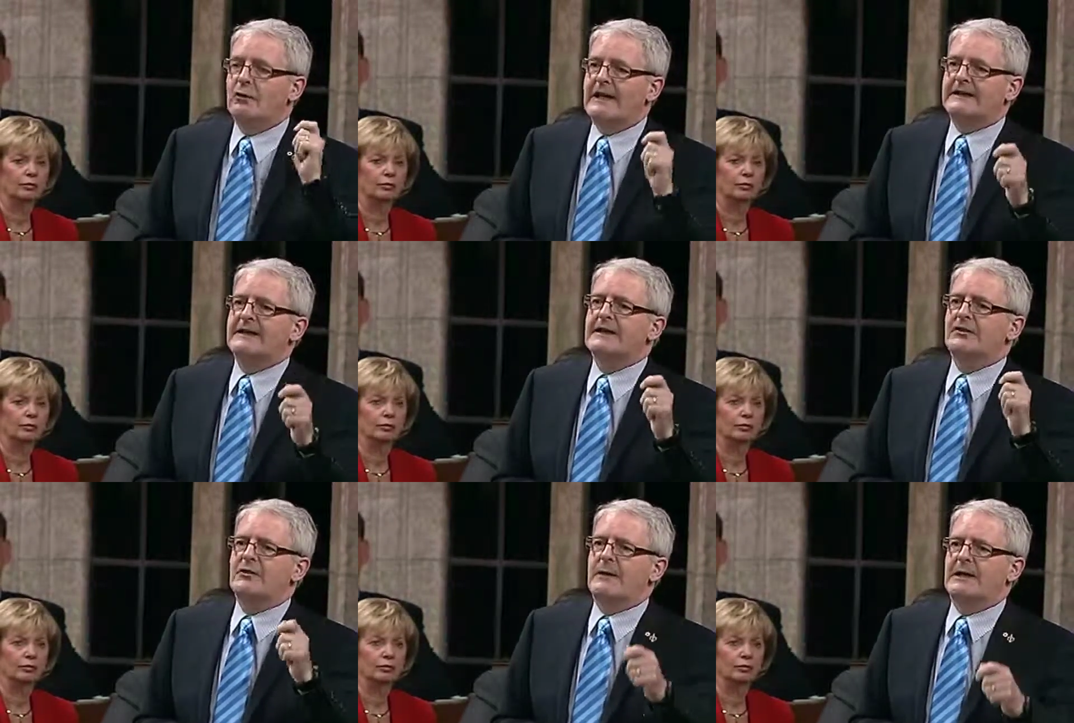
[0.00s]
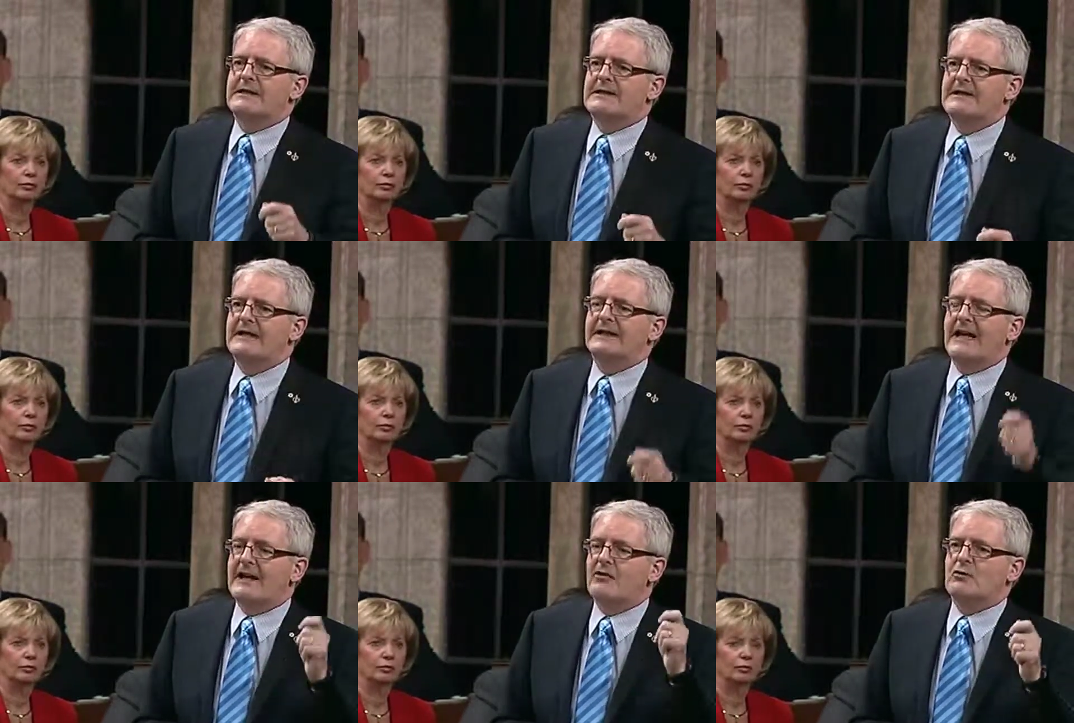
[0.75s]
Speaker 1: The RadarSat
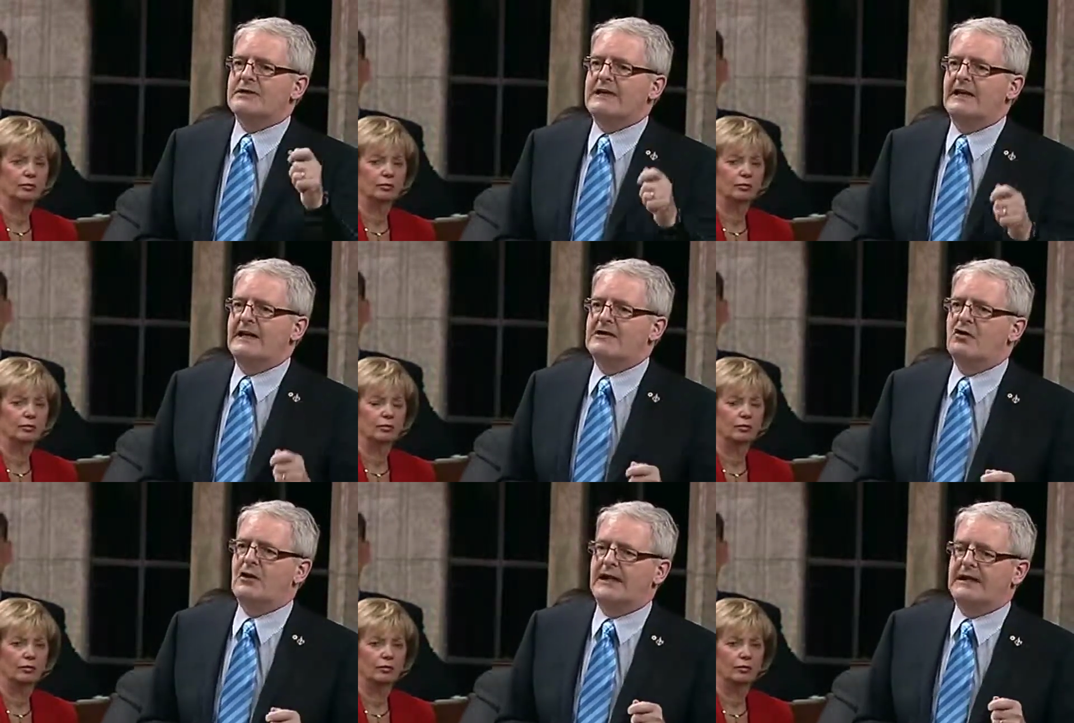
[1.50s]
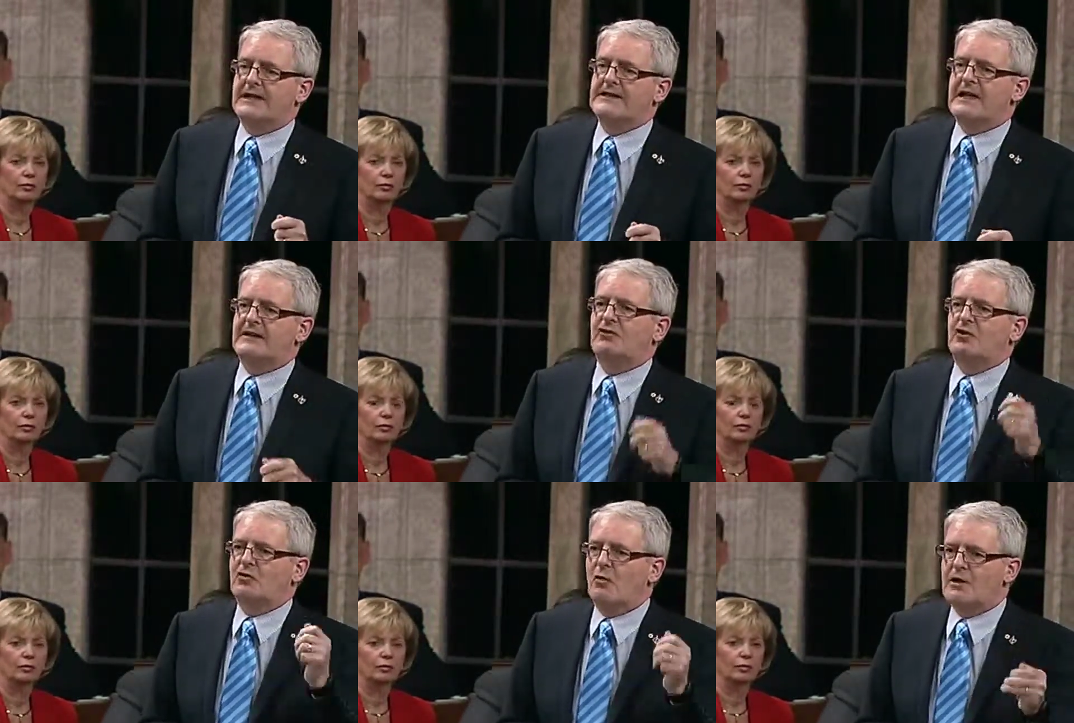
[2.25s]
is uh, uh,
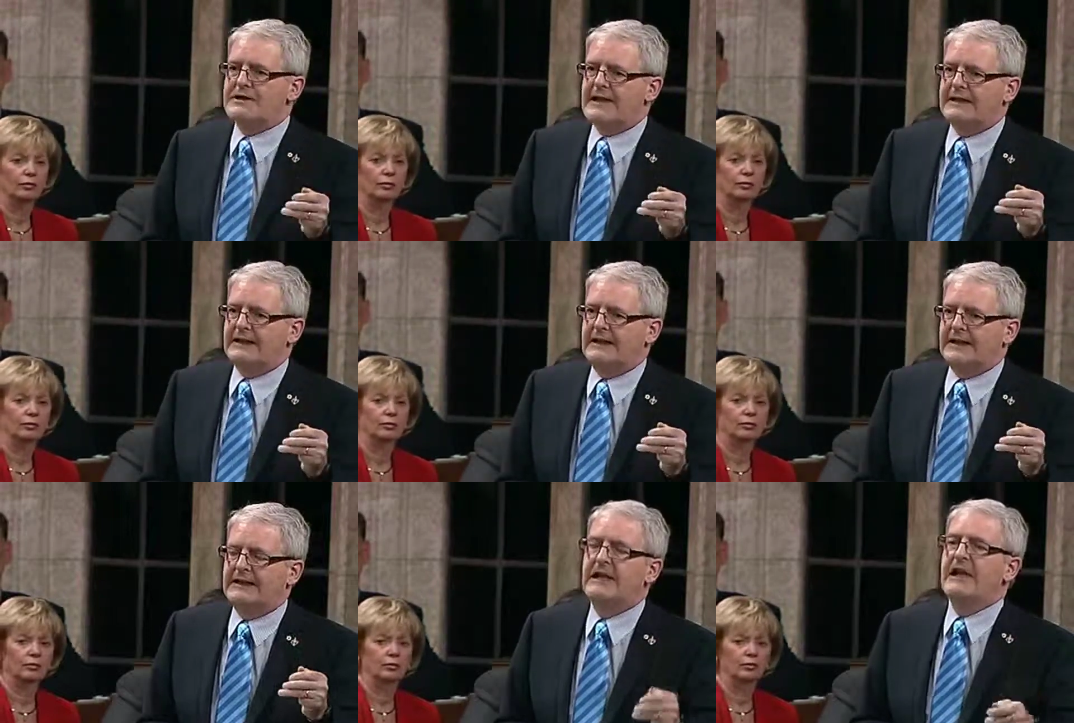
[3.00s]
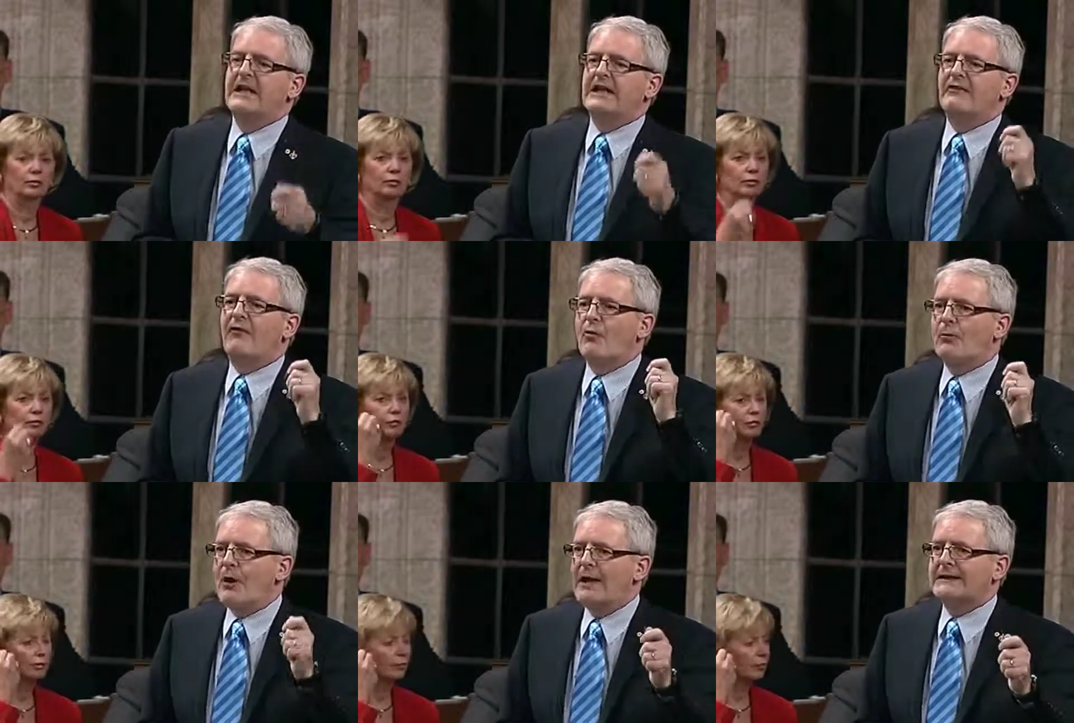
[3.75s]
an example of
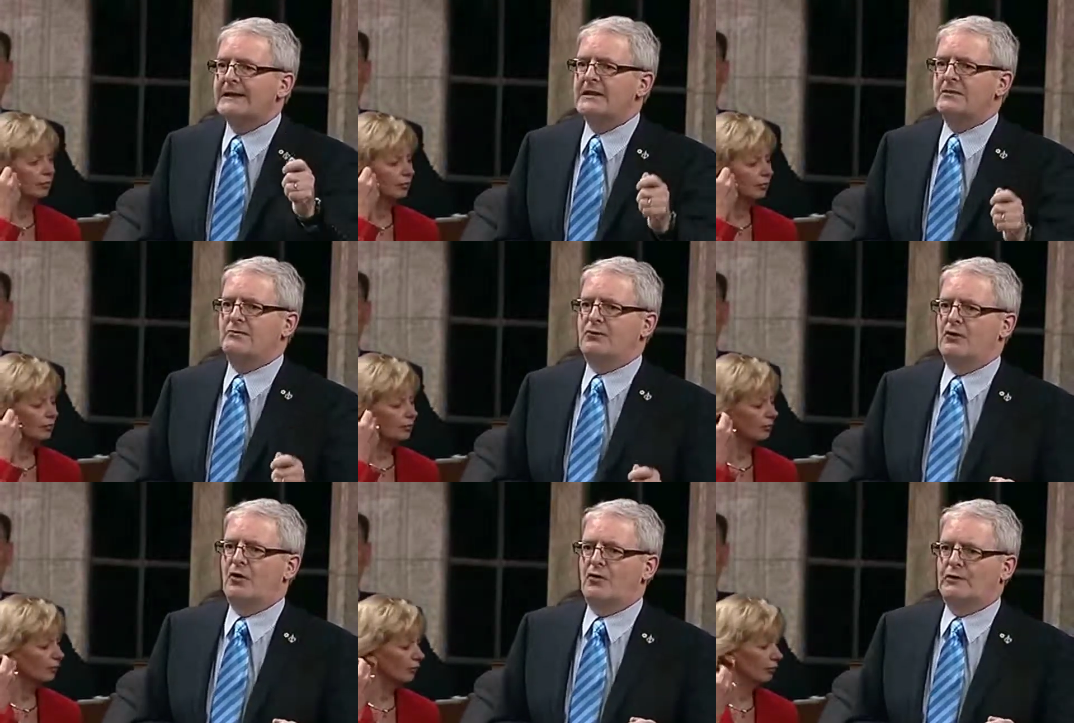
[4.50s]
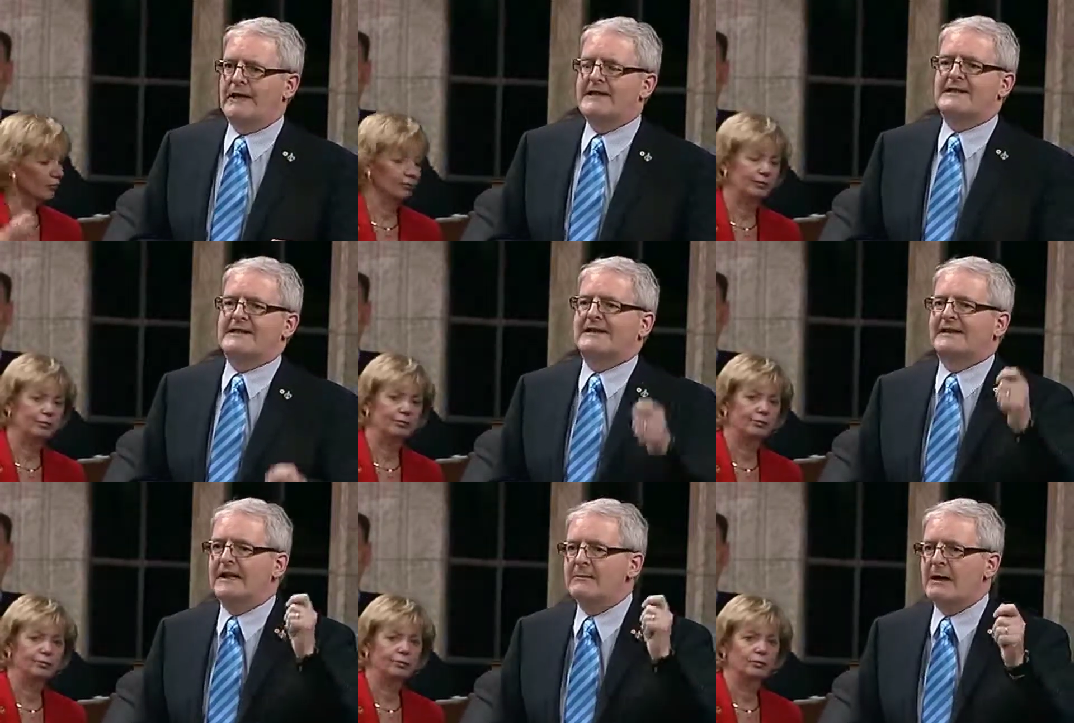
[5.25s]
our technological
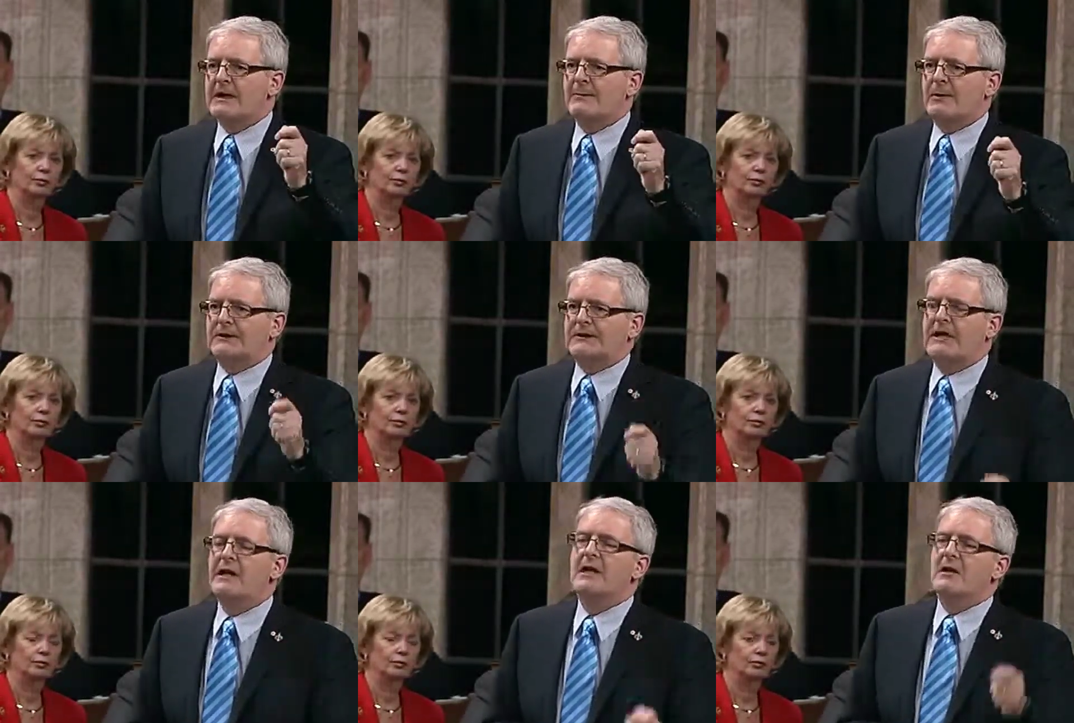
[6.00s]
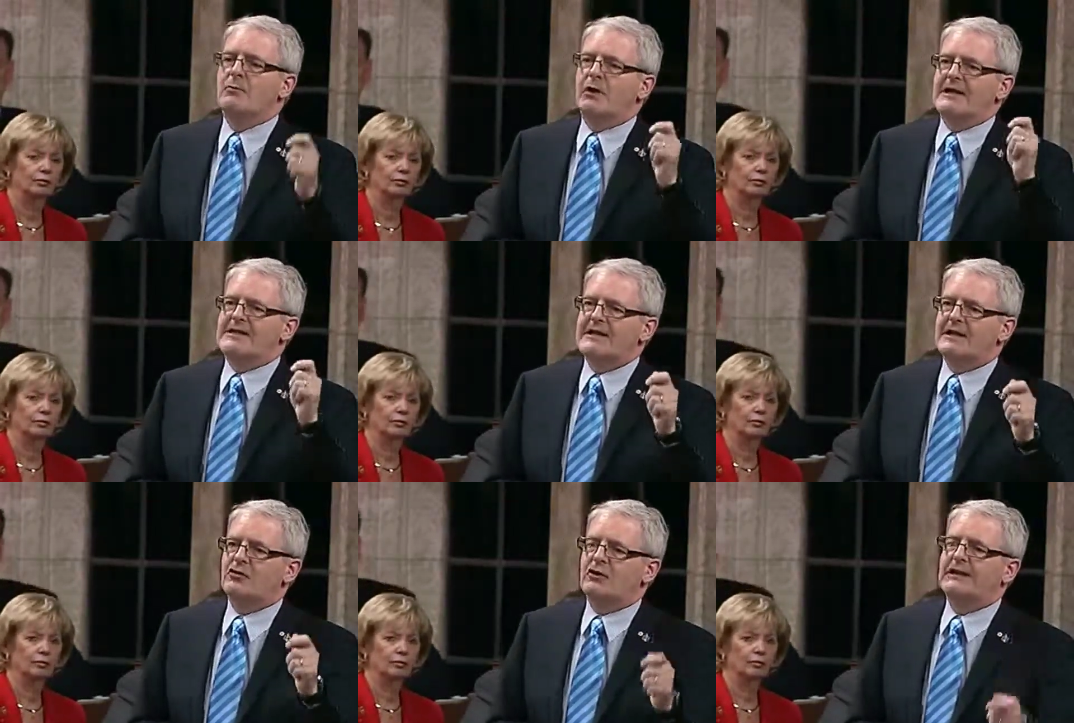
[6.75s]
expertise. We must
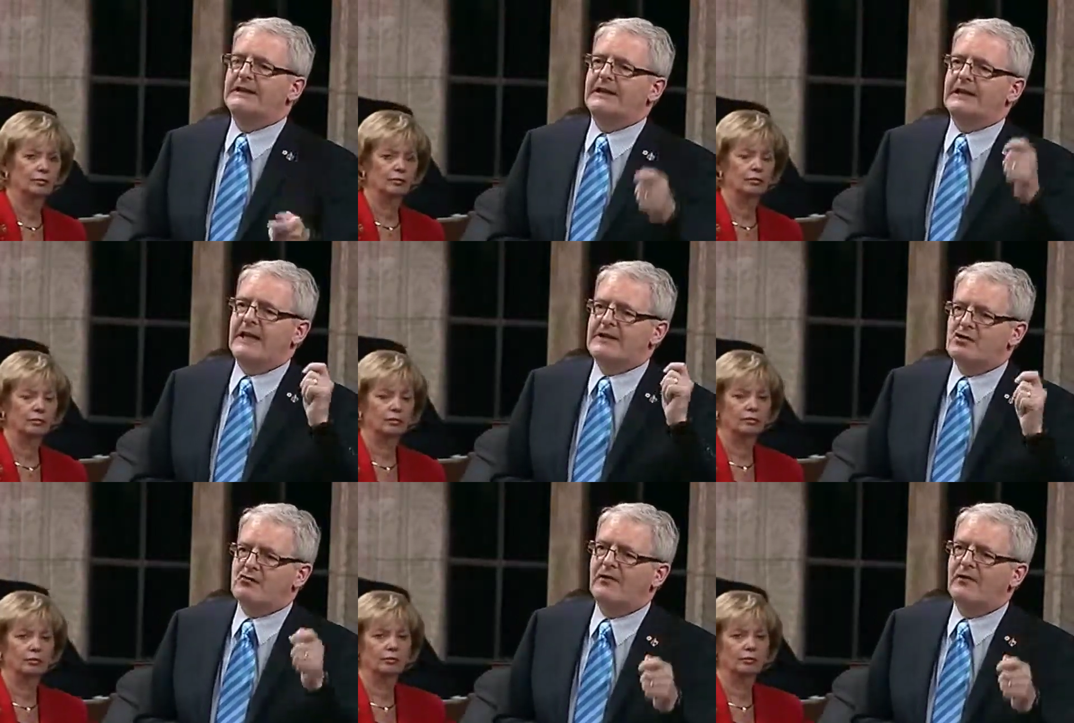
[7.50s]
not wait.